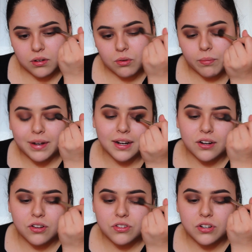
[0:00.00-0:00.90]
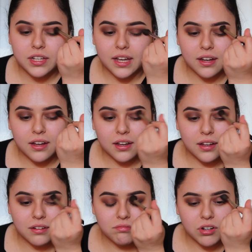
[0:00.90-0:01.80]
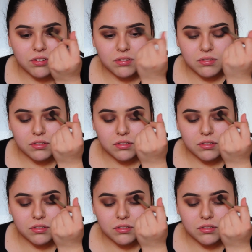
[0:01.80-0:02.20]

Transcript: oh, my dad calls her Yeka. No?